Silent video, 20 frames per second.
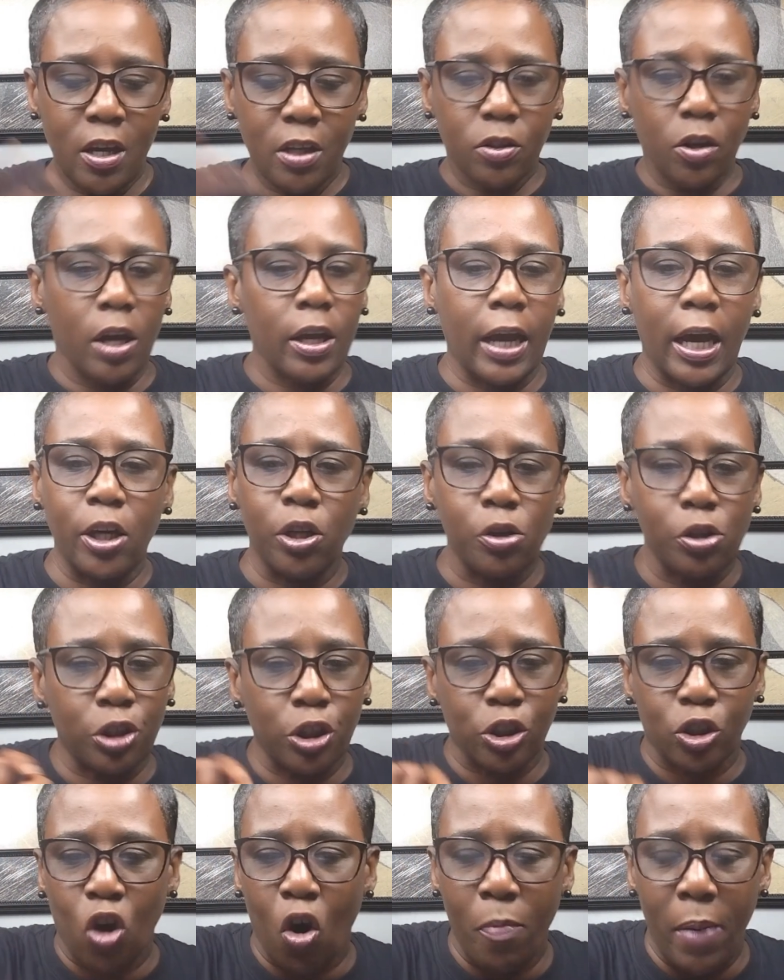So all you gotta do is
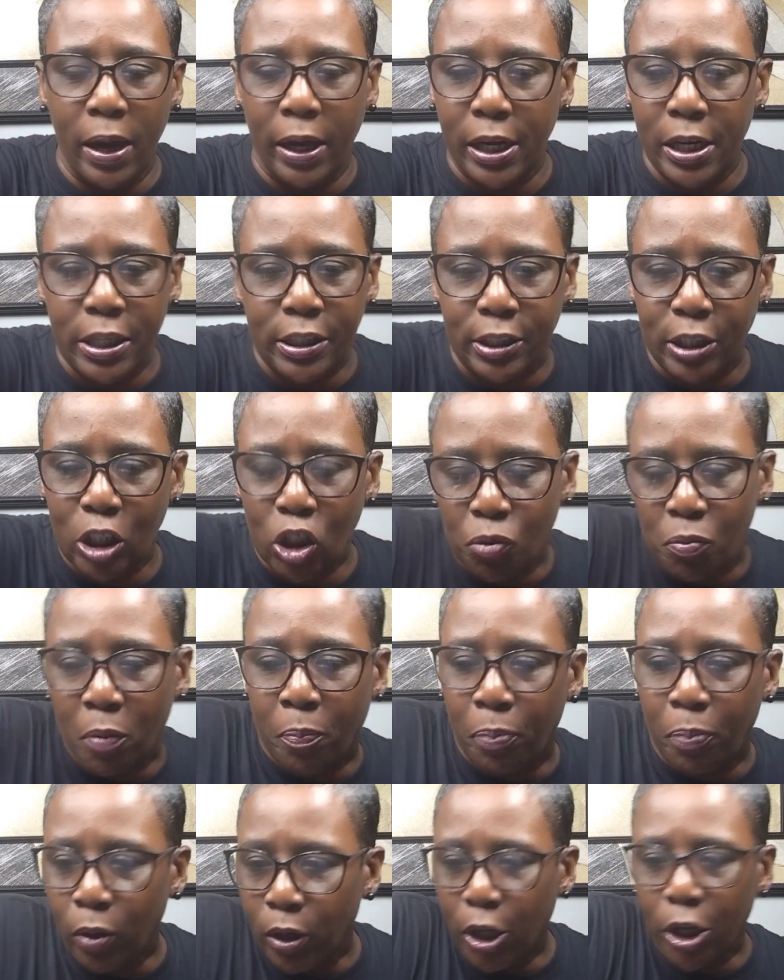just go back in the system
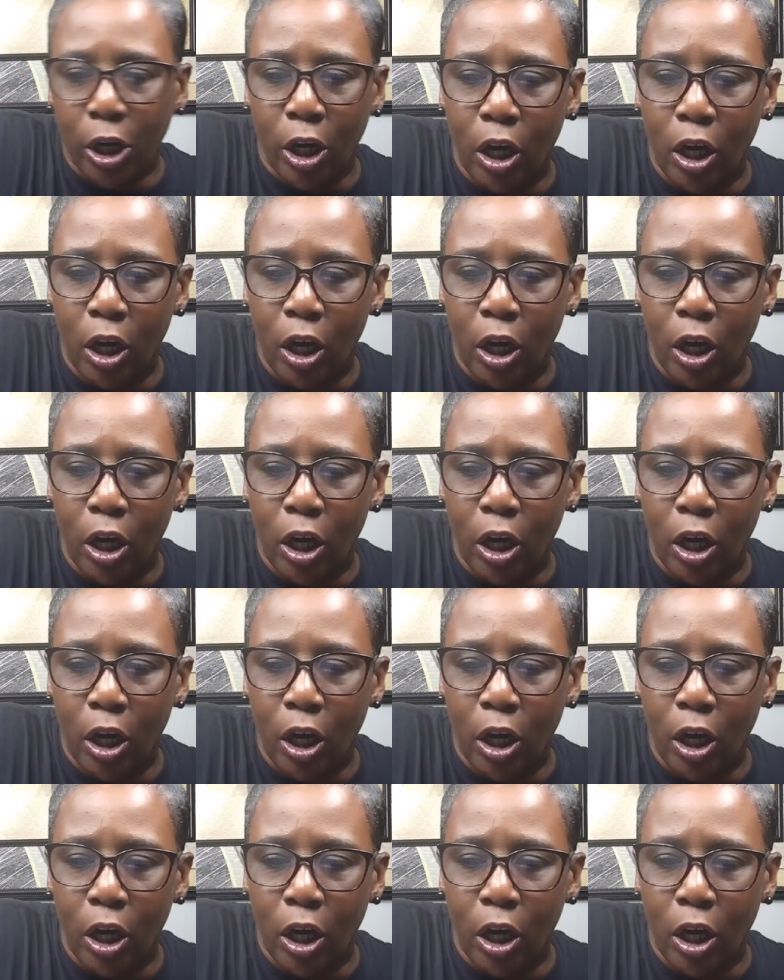and pull it